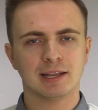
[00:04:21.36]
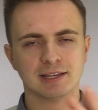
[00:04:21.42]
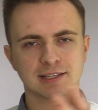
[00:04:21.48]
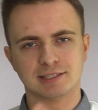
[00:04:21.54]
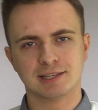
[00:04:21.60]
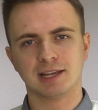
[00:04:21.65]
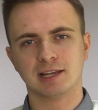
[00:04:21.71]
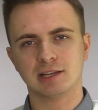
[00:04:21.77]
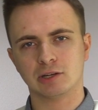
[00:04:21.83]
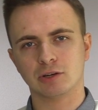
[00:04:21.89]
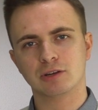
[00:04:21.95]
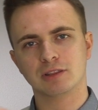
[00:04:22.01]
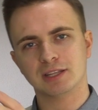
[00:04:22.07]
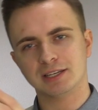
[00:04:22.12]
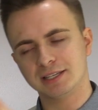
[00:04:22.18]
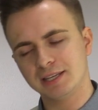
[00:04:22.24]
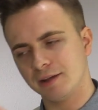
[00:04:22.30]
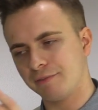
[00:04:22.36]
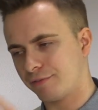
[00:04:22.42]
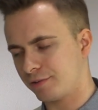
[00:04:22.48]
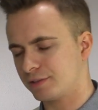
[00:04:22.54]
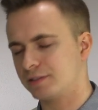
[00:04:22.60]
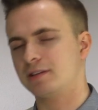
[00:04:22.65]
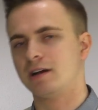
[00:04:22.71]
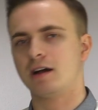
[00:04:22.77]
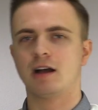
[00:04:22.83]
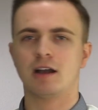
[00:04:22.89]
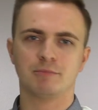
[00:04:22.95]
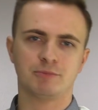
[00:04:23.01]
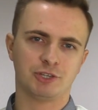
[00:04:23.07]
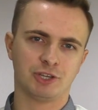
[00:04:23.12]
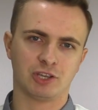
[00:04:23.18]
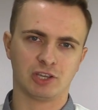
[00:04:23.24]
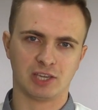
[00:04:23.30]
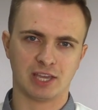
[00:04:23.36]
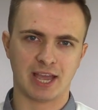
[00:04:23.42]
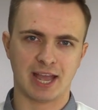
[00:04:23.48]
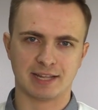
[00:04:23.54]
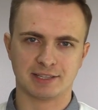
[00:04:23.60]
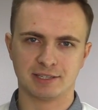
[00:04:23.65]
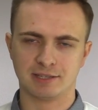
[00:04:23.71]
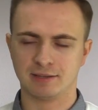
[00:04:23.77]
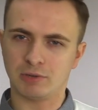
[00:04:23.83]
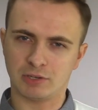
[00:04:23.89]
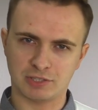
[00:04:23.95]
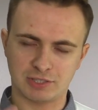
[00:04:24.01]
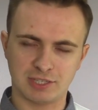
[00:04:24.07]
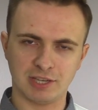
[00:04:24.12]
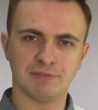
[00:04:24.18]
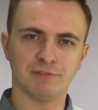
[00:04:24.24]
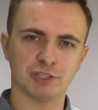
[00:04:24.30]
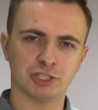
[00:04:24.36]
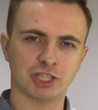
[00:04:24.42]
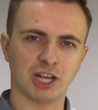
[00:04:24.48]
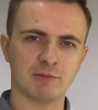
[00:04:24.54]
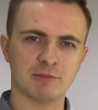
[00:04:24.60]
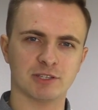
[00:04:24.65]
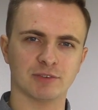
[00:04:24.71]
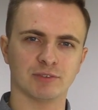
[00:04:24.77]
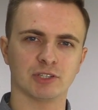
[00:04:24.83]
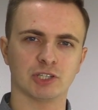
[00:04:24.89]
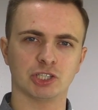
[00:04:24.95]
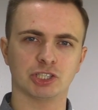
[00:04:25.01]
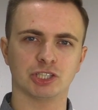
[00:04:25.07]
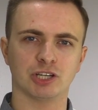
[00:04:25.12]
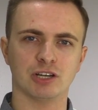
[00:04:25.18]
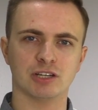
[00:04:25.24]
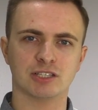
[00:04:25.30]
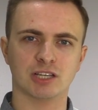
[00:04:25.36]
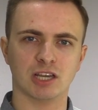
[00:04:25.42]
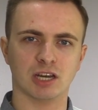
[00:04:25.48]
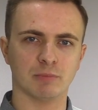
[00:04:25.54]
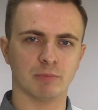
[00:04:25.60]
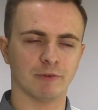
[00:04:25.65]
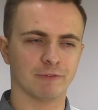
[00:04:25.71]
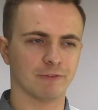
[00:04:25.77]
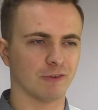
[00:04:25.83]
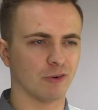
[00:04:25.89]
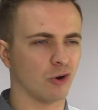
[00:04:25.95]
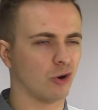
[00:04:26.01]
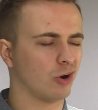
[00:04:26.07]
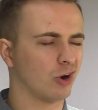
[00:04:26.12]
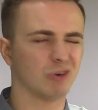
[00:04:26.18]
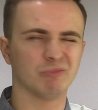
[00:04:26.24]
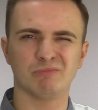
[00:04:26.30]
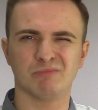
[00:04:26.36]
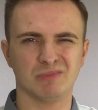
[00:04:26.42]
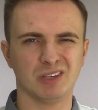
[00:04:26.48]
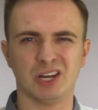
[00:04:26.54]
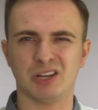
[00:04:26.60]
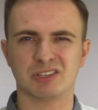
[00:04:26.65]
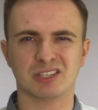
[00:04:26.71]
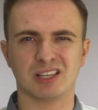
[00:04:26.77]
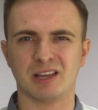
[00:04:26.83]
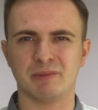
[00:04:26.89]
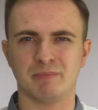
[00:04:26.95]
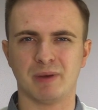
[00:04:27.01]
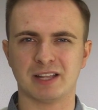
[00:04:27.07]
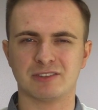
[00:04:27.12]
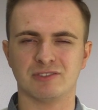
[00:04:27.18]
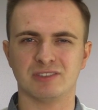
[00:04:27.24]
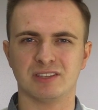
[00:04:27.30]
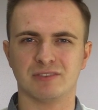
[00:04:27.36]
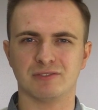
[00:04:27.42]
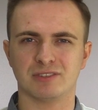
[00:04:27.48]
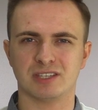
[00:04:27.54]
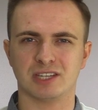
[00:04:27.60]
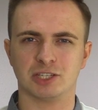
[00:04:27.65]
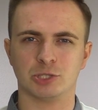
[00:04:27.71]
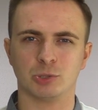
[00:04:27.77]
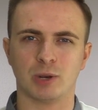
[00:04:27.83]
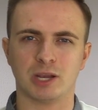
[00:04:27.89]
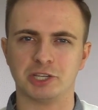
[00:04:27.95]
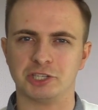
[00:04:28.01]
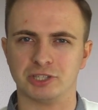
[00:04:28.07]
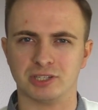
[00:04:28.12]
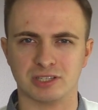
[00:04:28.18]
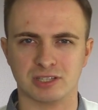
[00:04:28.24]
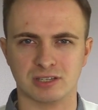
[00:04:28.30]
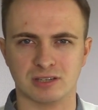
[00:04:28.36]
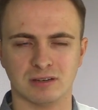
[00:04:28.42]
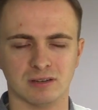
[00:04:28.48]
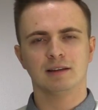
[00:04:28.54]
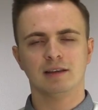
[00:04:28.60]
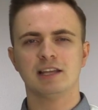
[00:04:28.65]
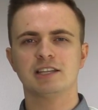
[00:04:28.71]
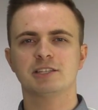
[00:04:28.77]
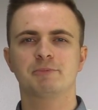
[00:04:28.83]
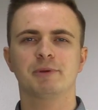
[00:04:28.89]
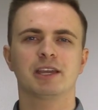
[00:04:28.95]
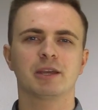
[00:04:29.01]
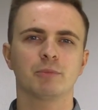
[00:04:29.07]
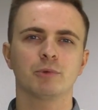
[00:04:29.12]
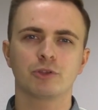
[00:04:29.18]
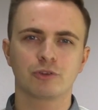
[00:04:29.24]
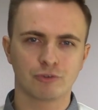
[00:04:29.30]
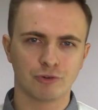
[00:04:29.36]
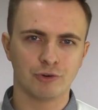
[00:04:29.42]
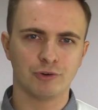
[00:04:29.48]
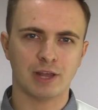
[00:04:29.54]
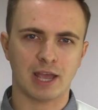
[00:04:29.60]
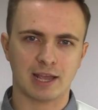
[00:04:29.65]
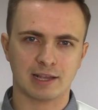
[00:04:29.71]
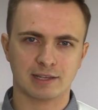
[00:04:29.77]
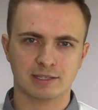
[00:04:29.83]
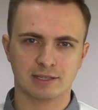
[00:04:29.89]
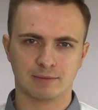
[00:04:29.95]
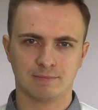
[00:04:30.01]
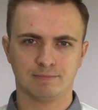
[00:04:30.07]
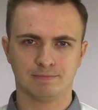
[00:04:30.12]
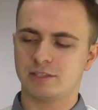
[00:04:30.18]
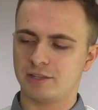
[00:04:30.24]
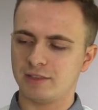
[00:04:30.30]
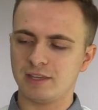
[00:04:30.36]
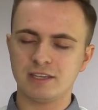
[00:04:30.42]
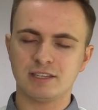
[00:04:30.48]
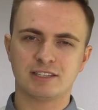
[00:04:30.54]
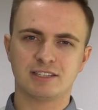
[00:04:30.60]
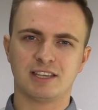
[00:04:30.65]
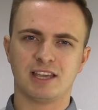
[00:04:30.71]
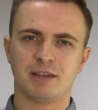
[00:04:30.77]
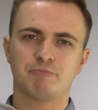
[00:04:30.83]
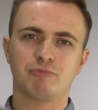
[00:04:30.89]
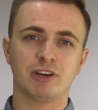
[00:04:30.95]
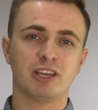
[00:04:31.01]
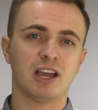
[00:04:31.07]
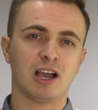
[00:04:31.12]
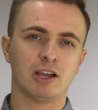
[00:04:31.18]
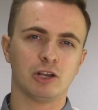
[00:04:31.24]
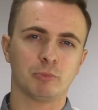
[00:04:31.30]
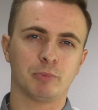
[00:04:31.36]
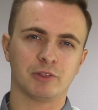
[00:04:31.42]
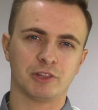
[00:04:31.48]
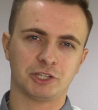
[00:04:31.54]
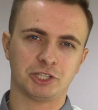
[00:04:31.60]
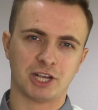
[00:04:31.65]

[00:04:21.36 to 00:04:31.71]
let's take a look at the different types you can get, because different shapes of undershirts are going to perform, you know, slightly better in different situations. Let's begin with crew necks. So these sit pretty high up on the